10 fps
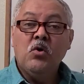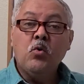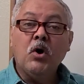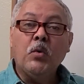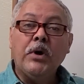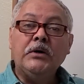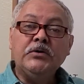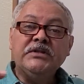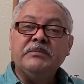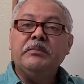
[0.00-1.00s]
when we are
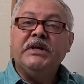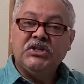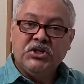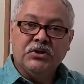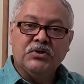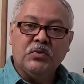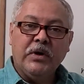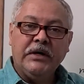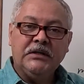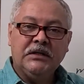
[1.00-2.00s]
using mixtures,
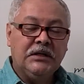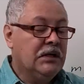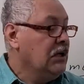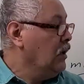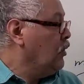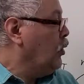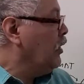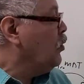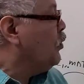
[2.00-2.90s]
right? When